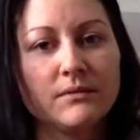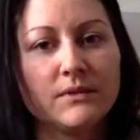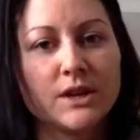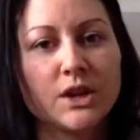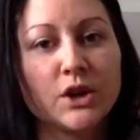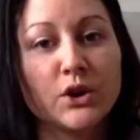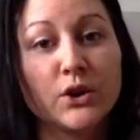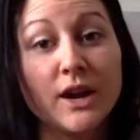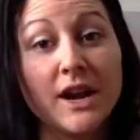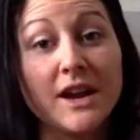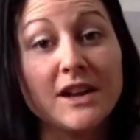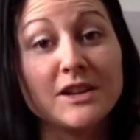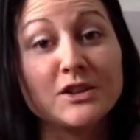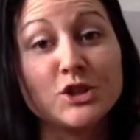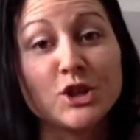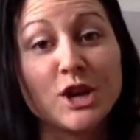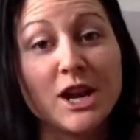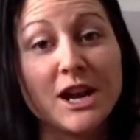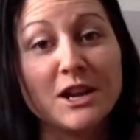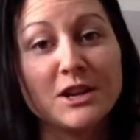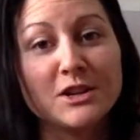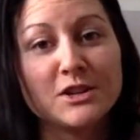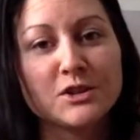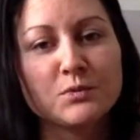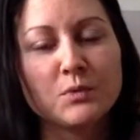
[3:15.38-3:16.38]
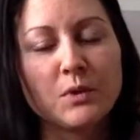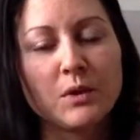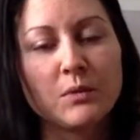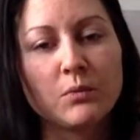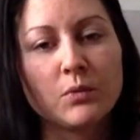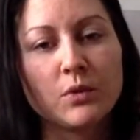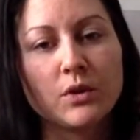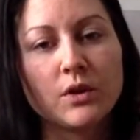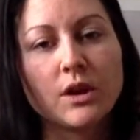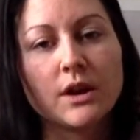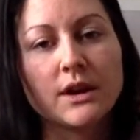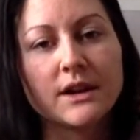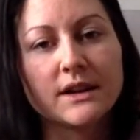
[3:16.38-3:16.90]
create change when
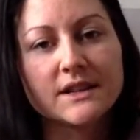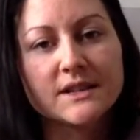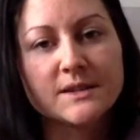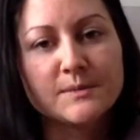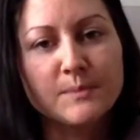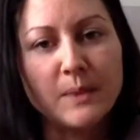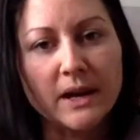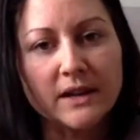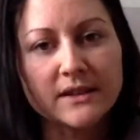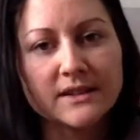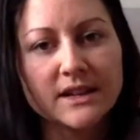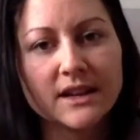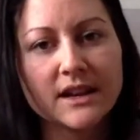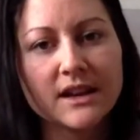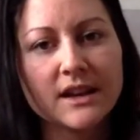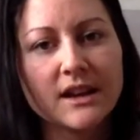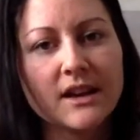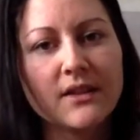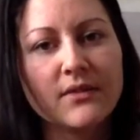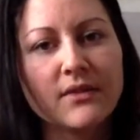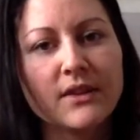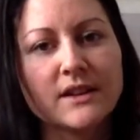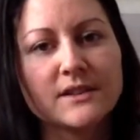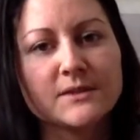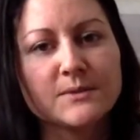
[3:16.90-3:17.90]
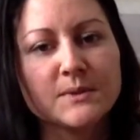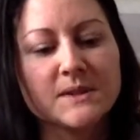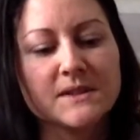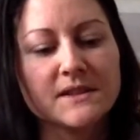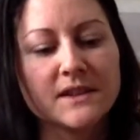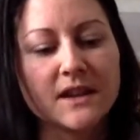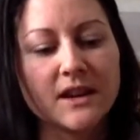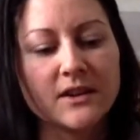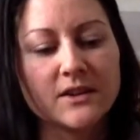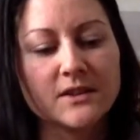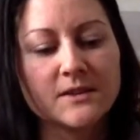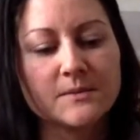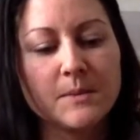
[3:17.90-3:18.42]
we're not expecting it, and that's what
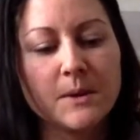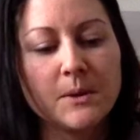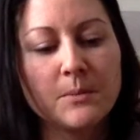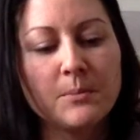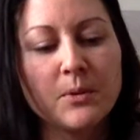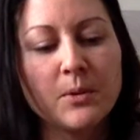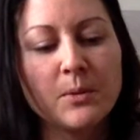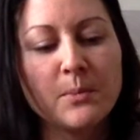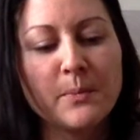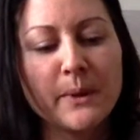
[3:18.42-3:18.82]
scares people.